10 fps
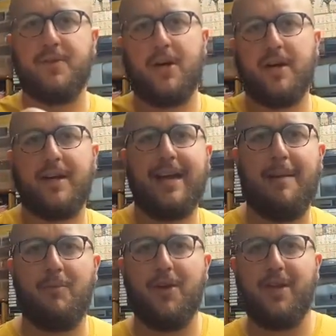got a
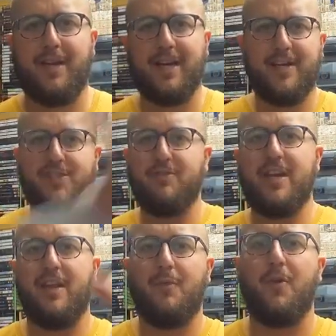camera, like a
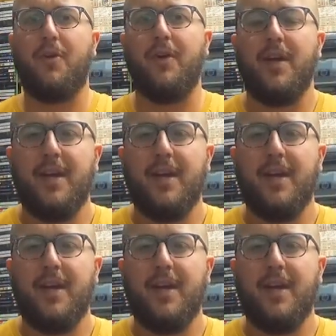screen at the front.